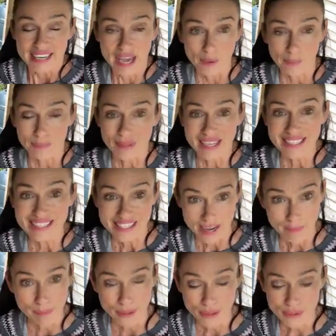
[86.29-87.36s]
Now, in
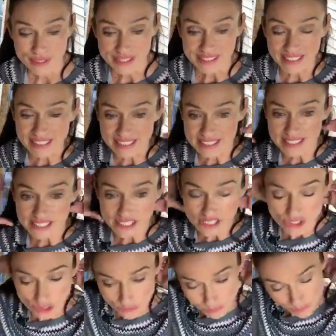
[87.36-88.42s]
shampoos and things, it's the
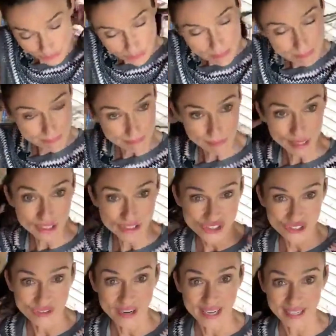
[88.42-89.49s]
stuff that
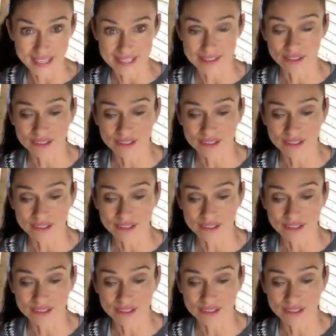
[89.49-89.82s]
burns your eyes,